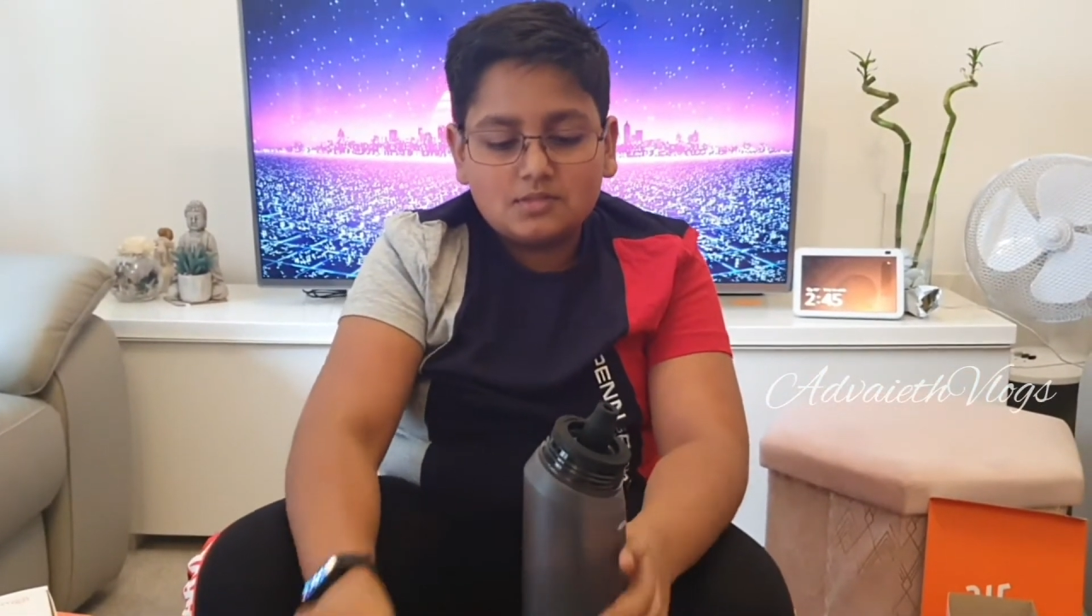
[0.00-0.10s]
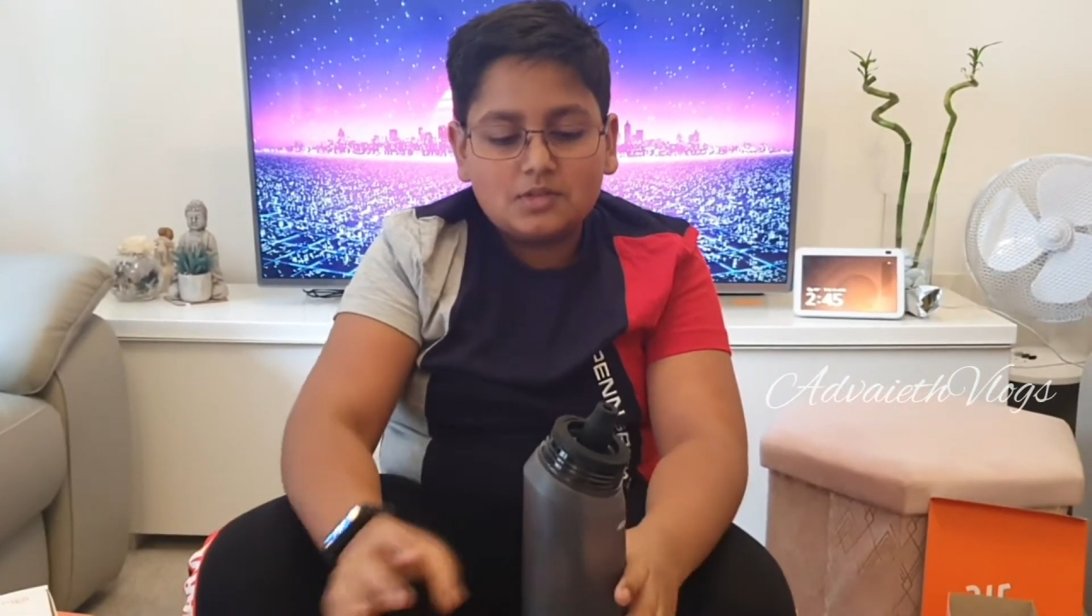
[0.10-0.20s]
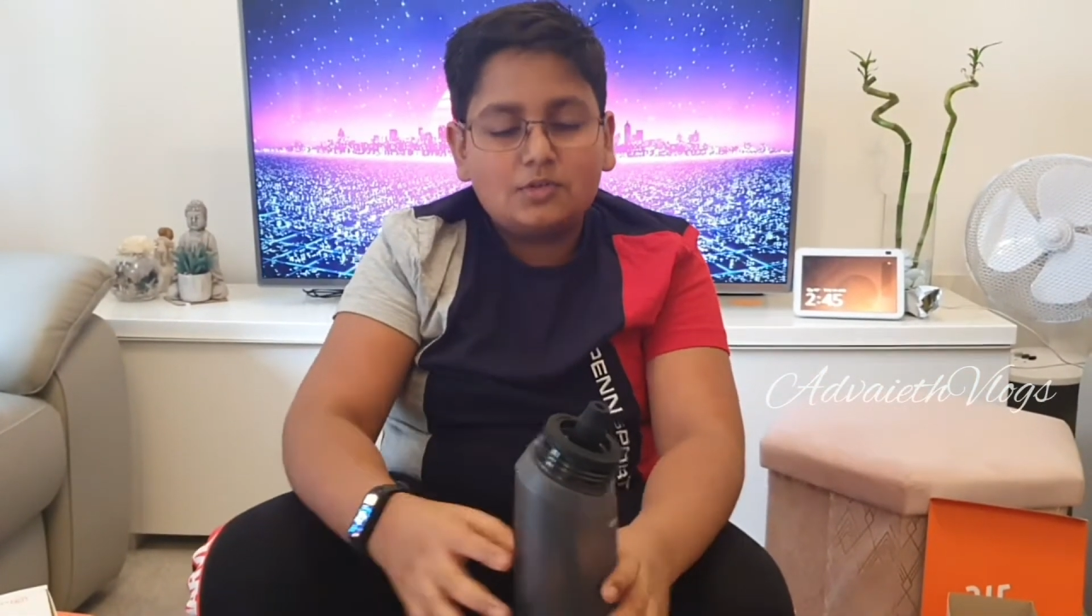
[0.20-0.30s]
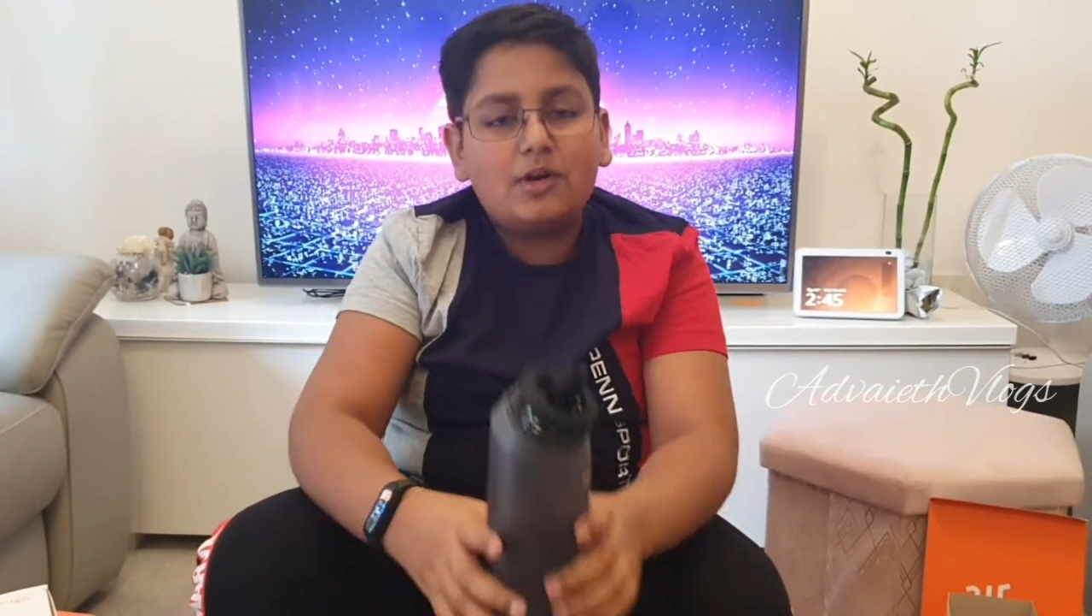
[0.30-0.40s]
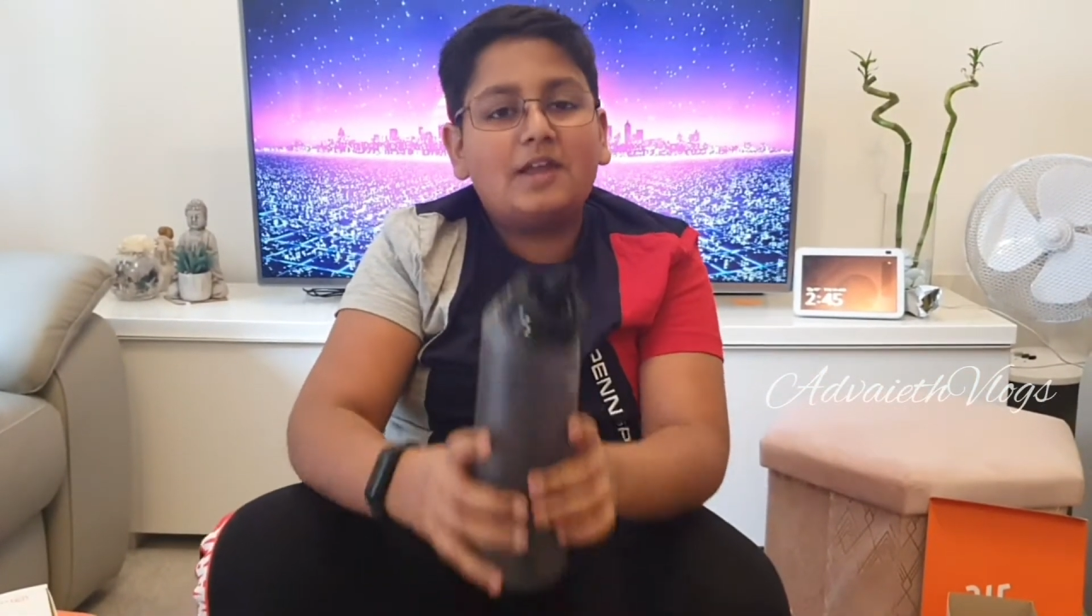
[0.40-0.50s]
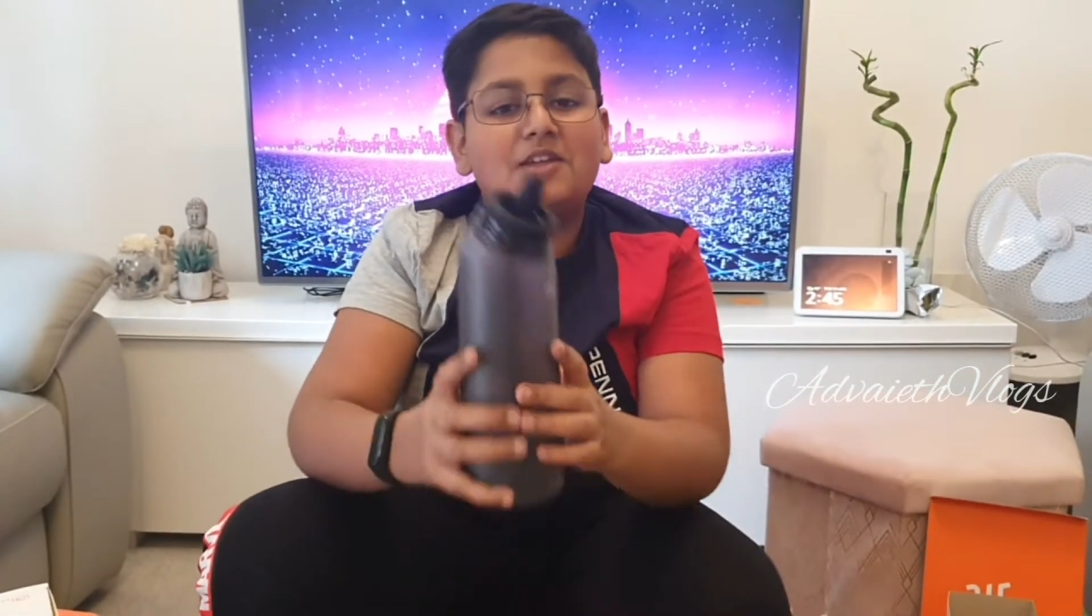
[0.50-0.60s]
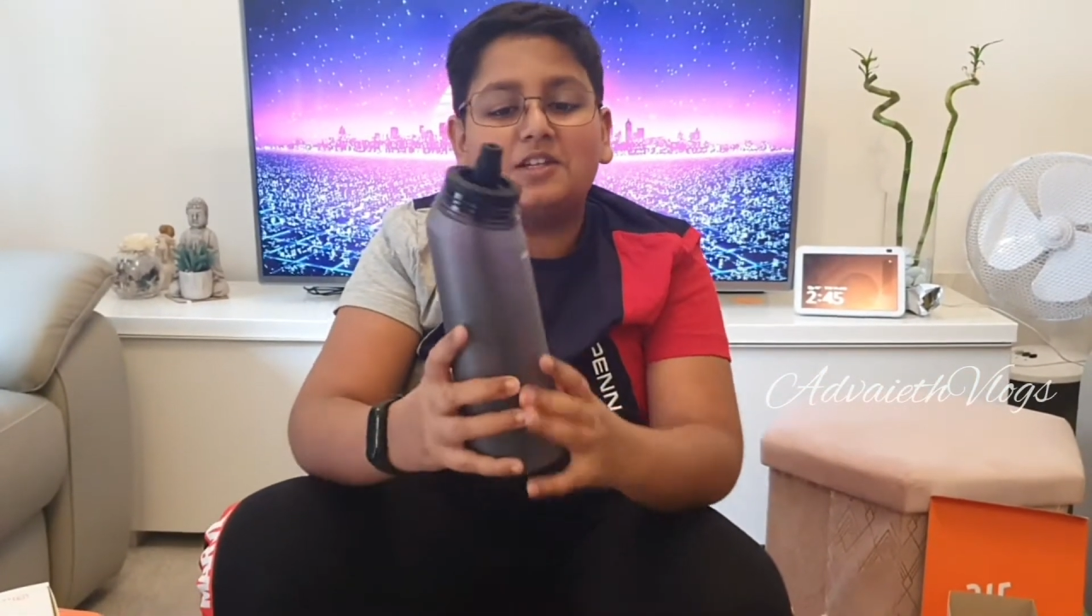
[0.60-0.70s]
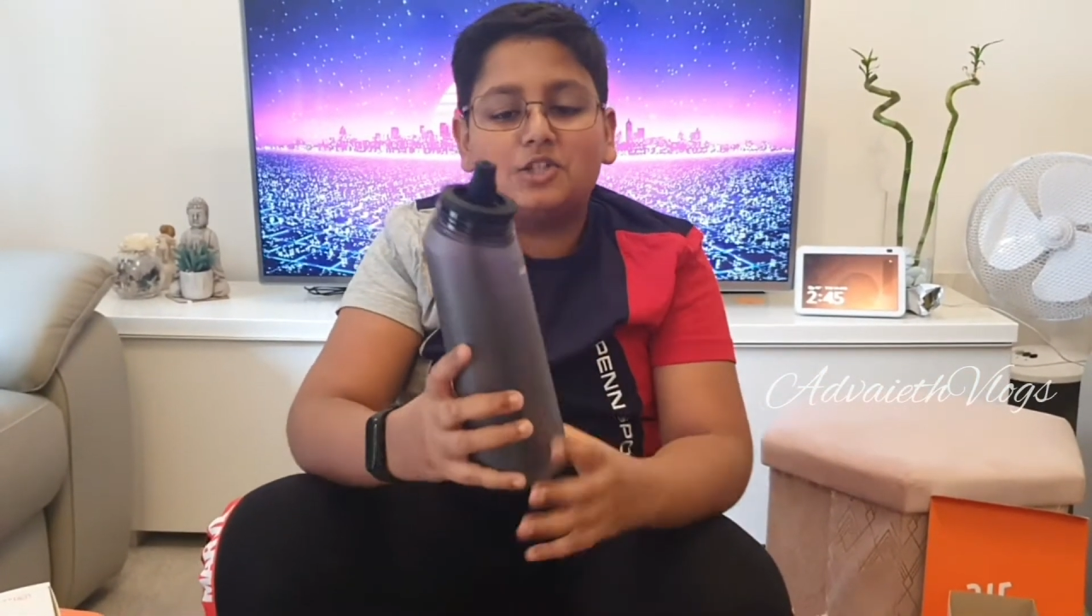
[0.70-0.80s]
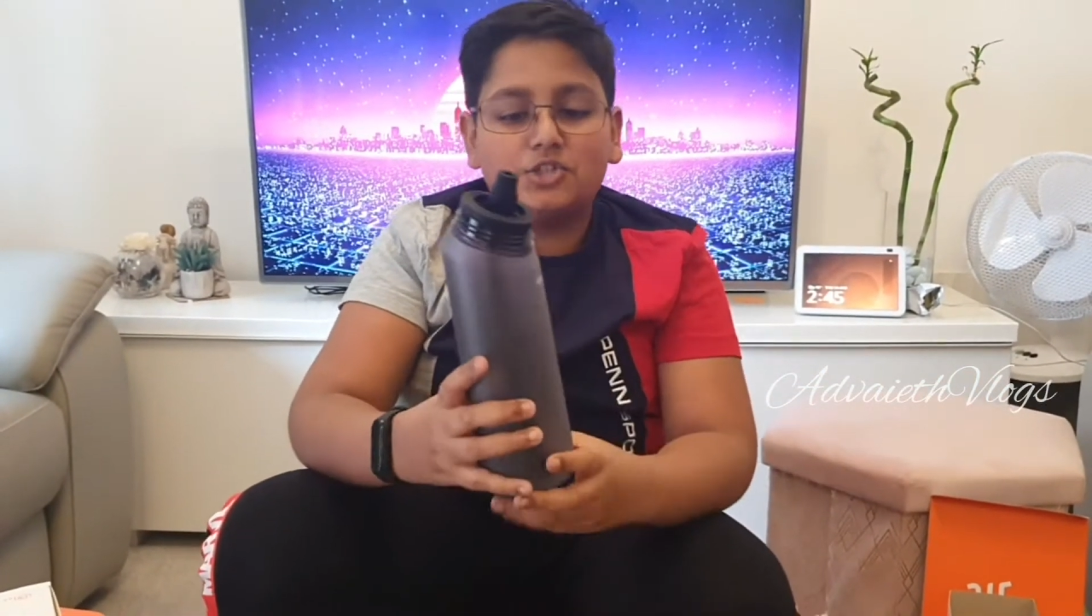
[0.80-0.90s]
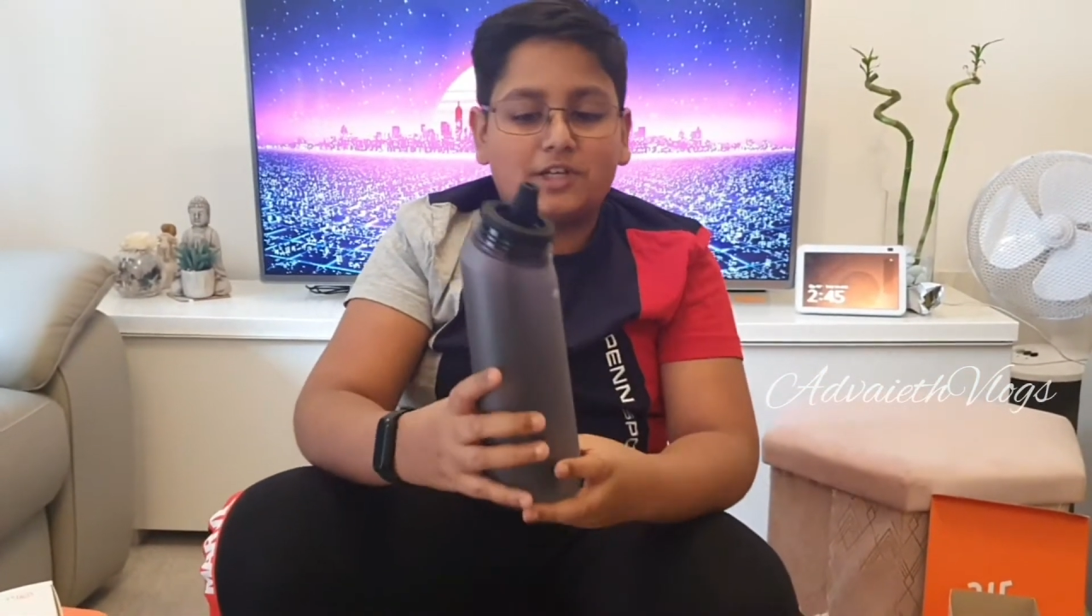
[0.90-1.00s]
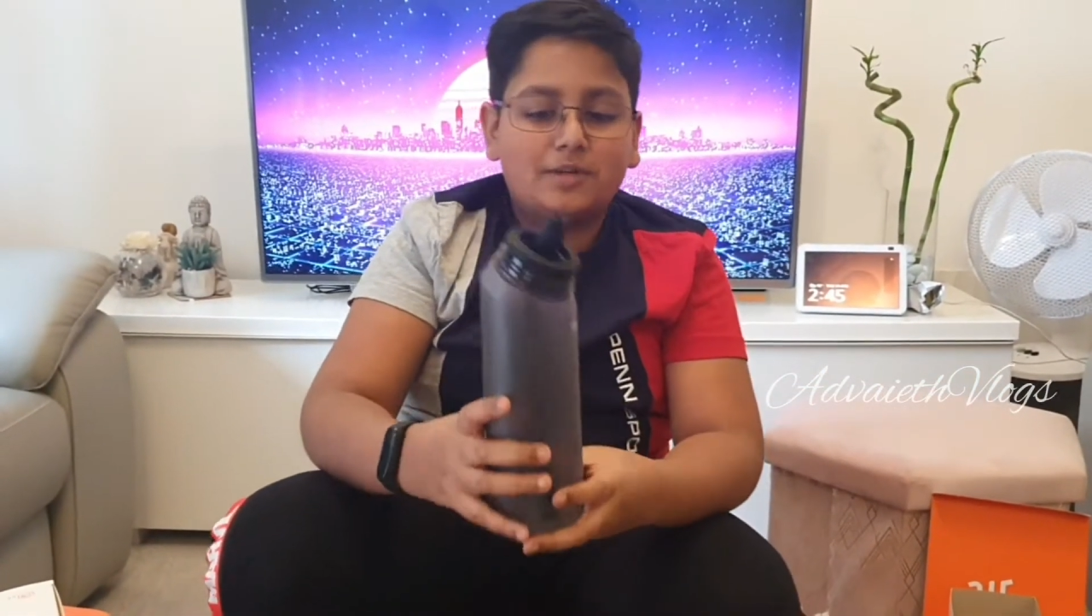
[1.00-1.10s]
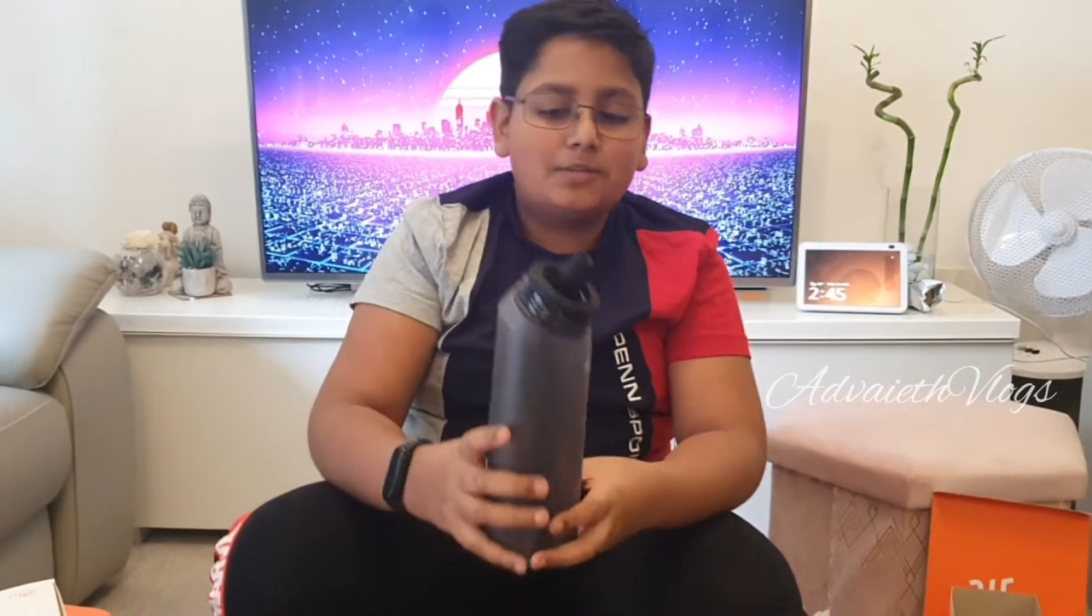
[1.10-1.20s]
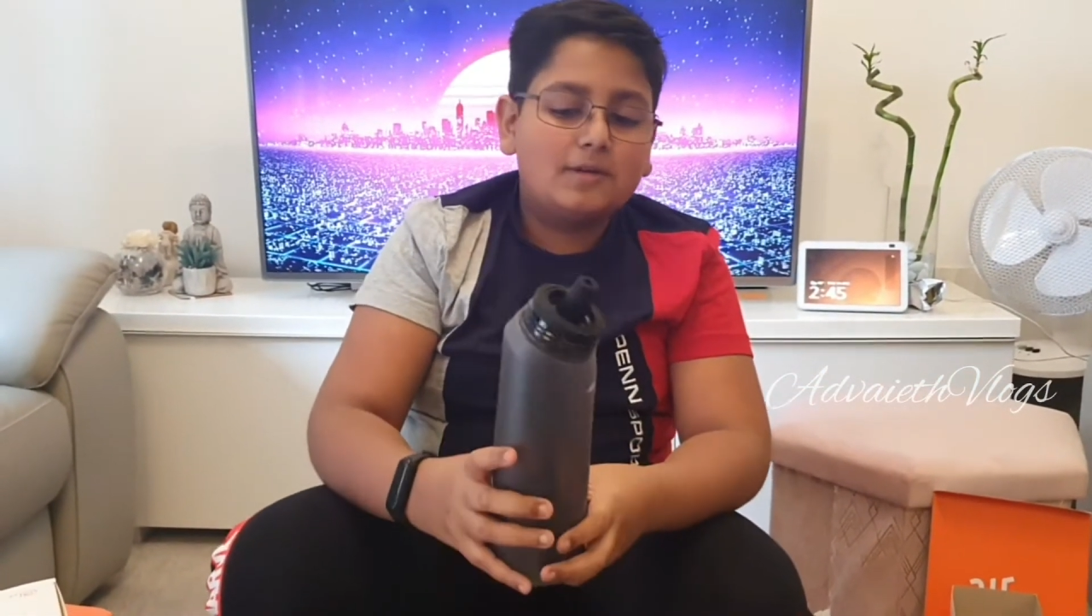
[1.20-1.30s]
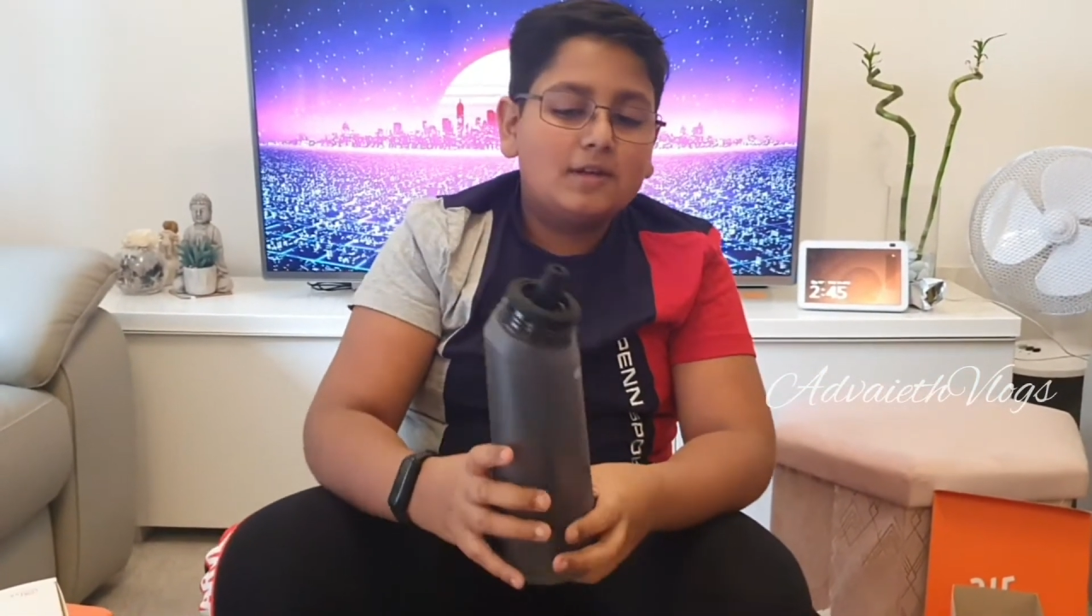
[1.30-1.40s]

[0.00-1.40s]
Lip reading: irregular shape.